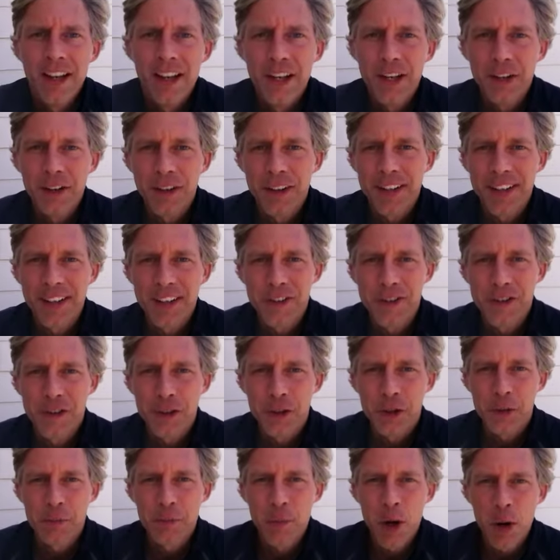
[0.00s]
Here is
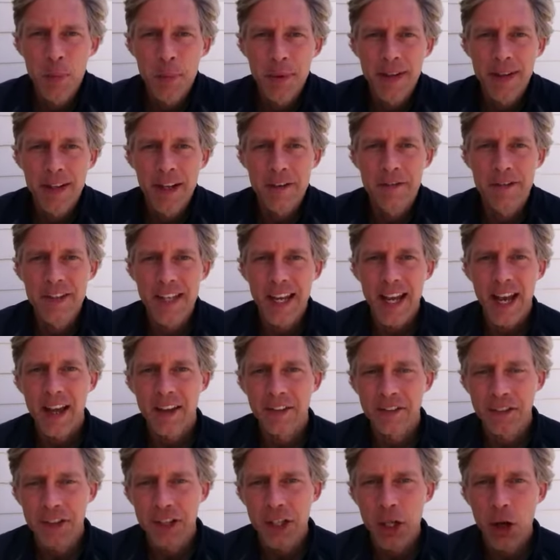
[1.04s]
your moment of
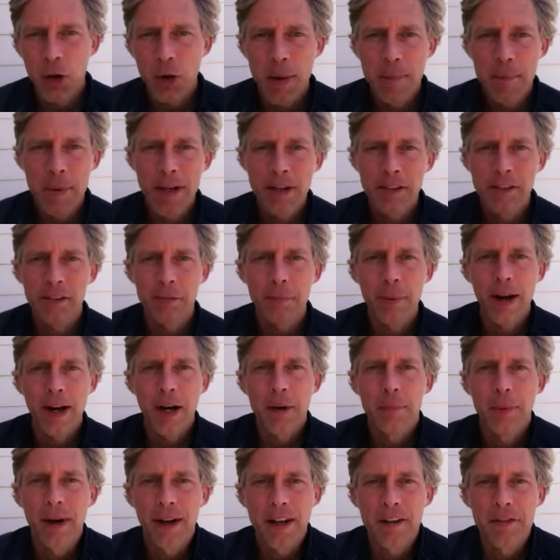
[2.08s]
yes. You know, I've been
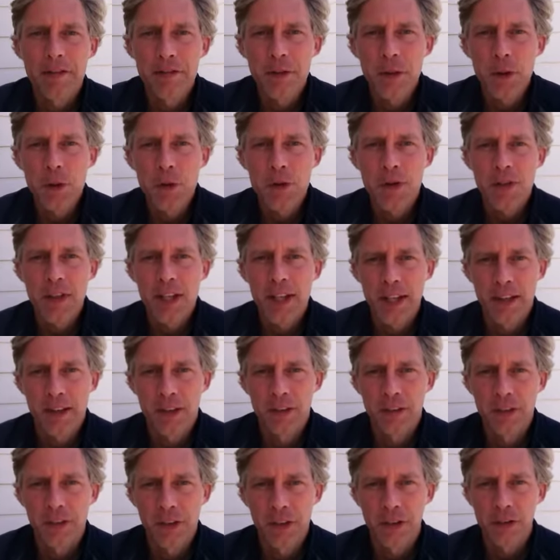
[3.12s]
inspired by a few
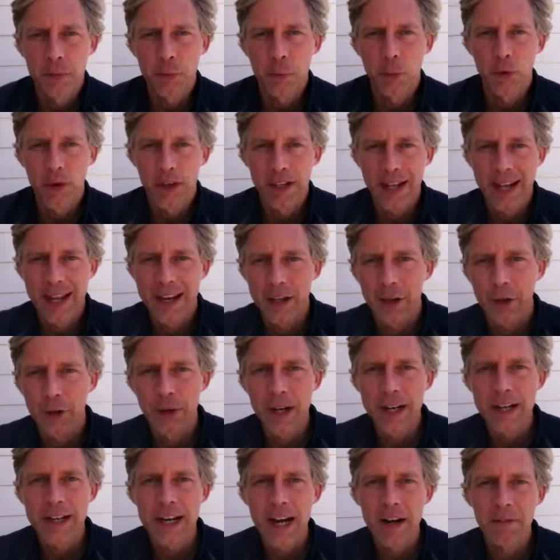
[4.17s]
things this morning. I had a
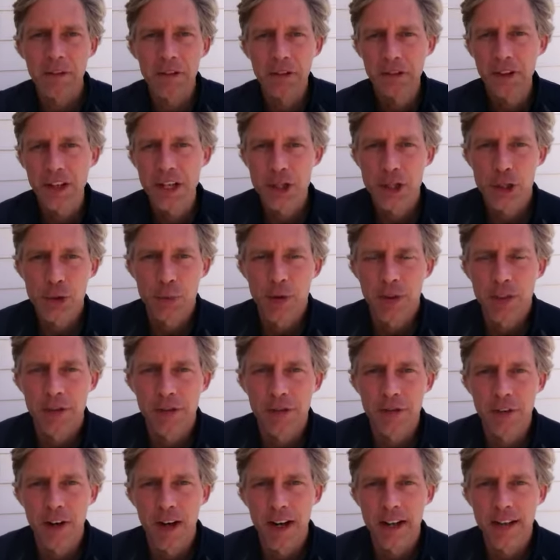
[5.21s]
great conversation with a
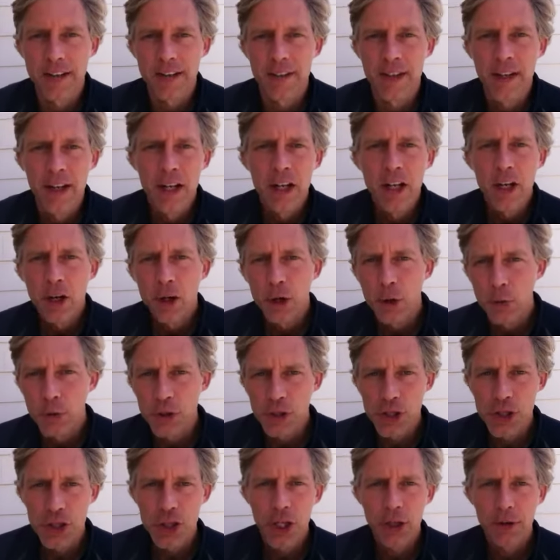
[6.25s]
friend who
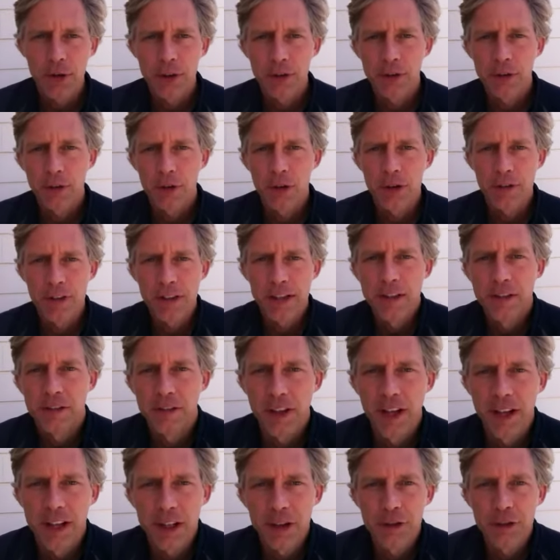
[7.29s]
was sharing sort of his,
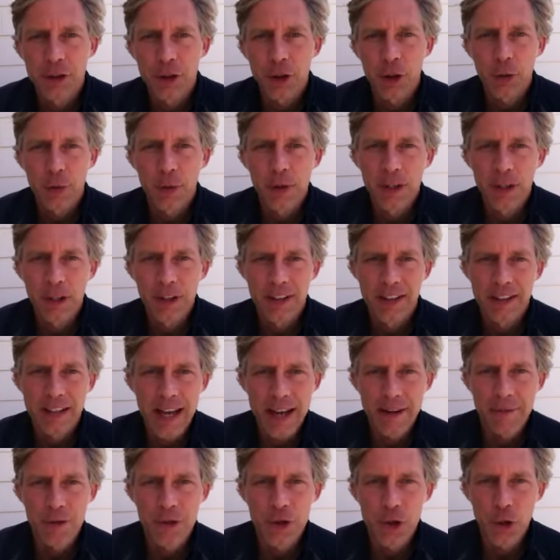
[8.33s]
uh, his career and
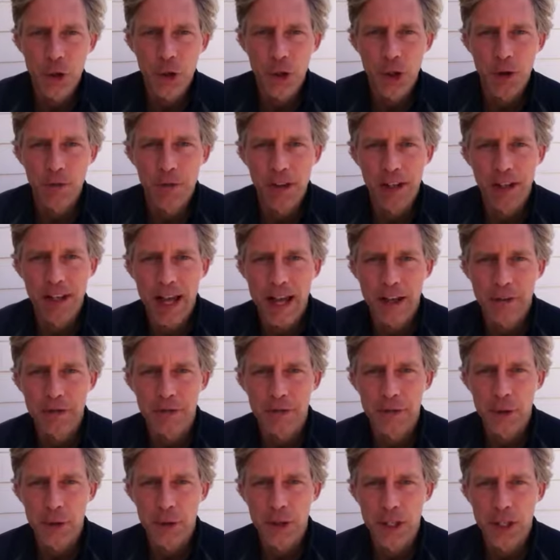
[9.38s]
life journey over the last
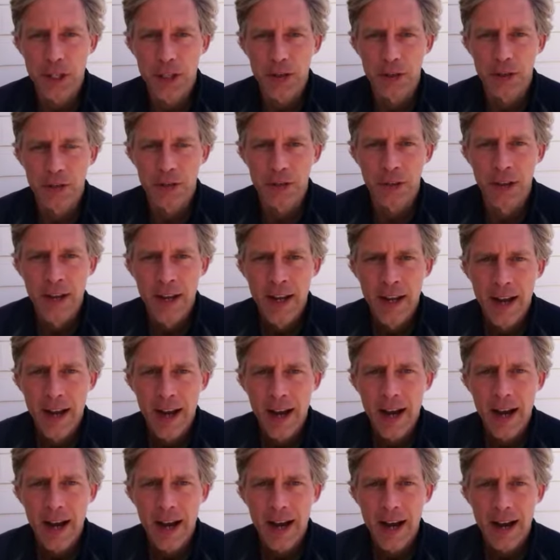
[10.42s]
few years.
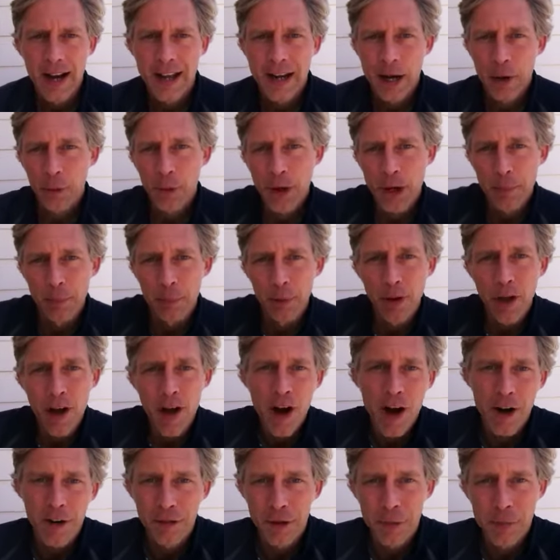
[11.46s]
Uh, and I read a
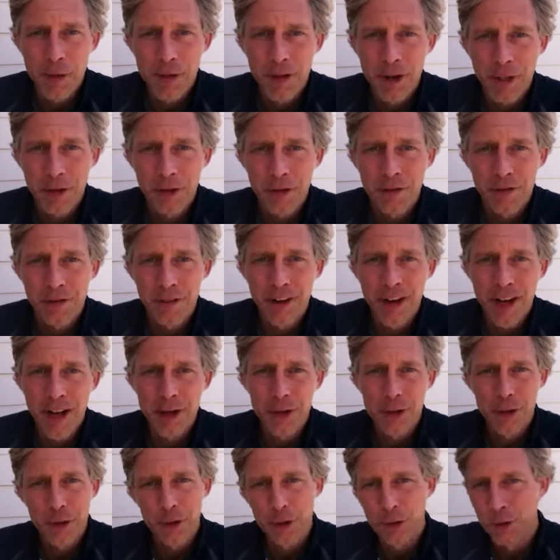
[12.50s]
blog from another
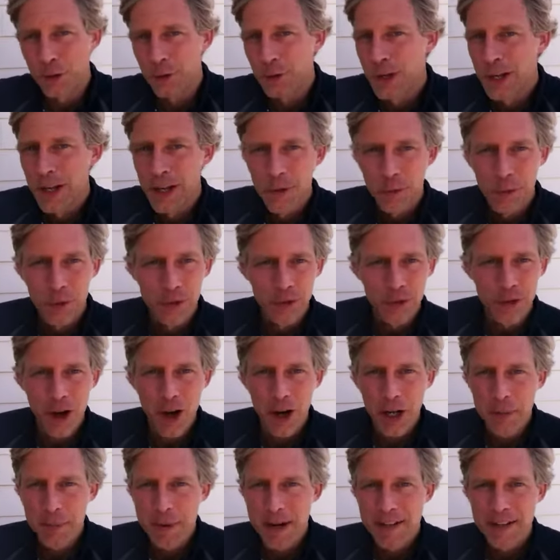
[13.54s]
friend who was
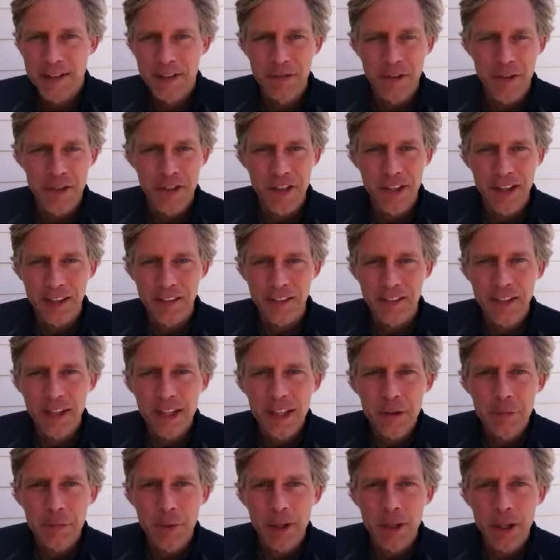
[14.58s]
talking about different things
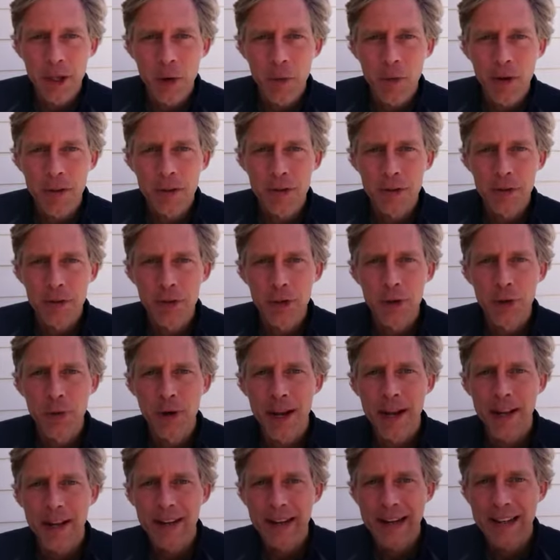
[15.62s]
he's been going through.
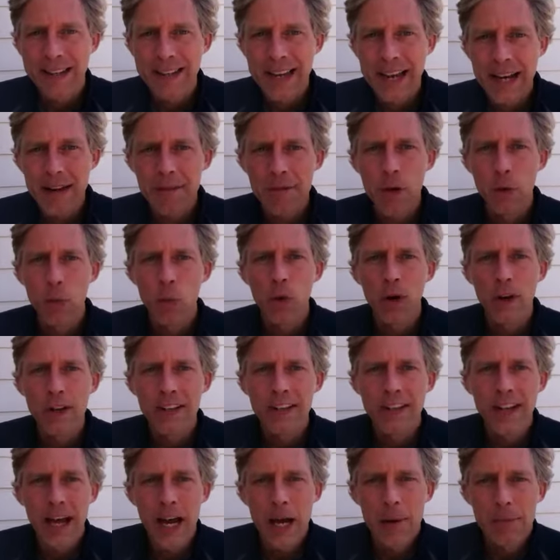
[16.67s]
And, and kind of the
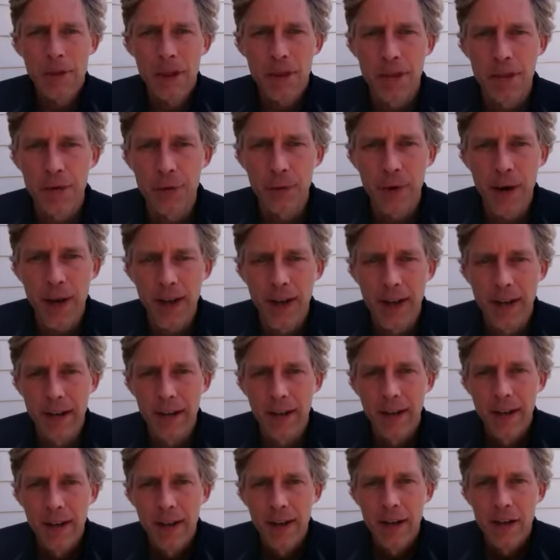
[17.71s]
one common thread
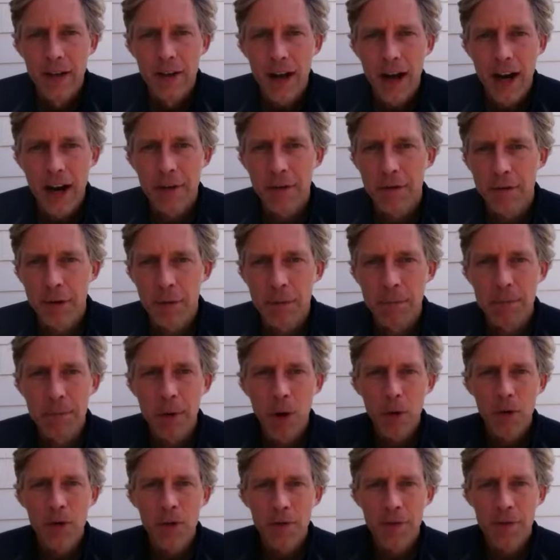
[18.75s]
uh, from
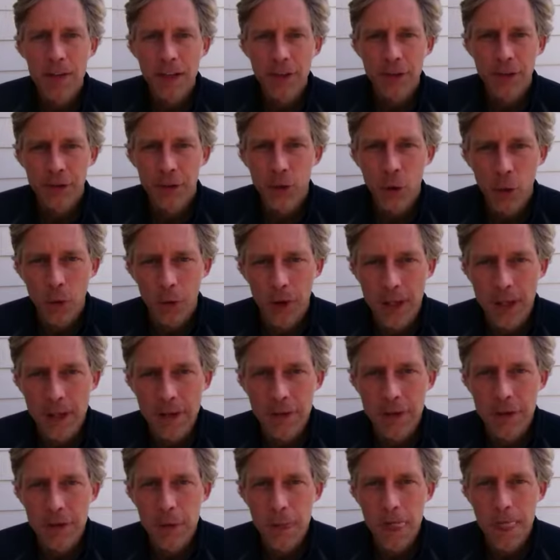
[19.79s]
both of these
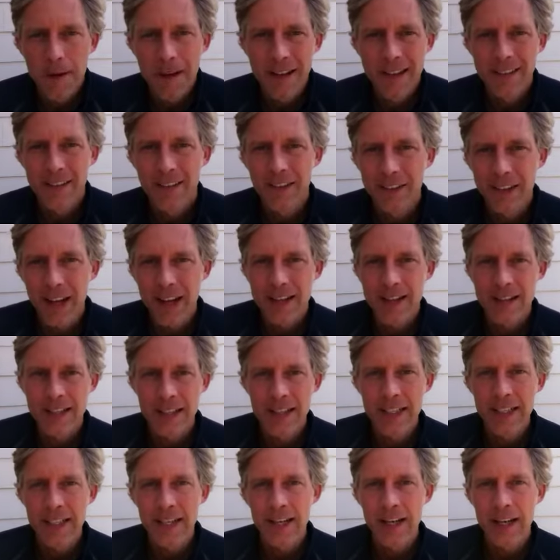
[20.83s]
stories is this
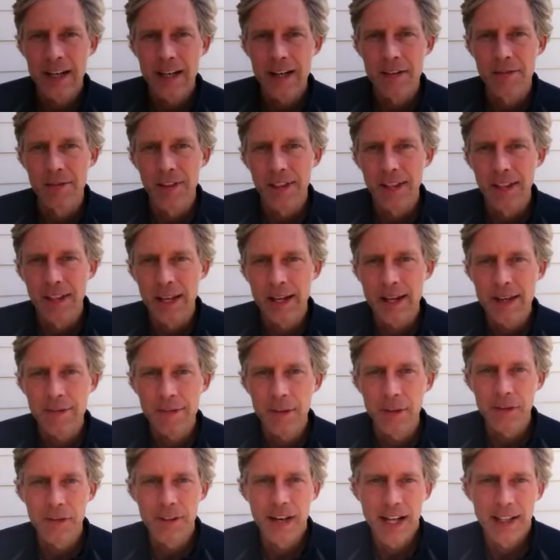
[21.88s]
idea of life
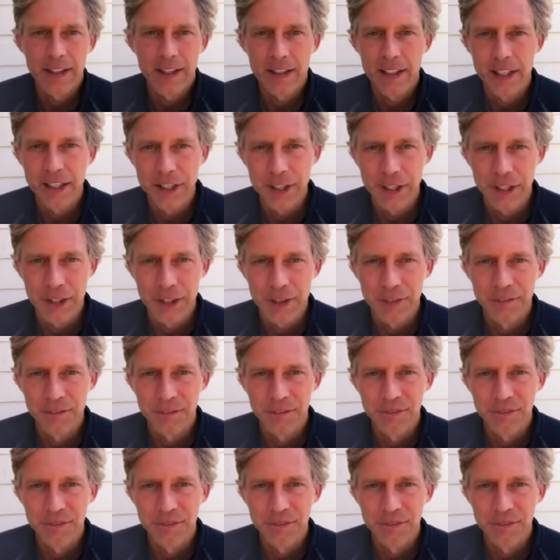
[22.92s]
is not linear.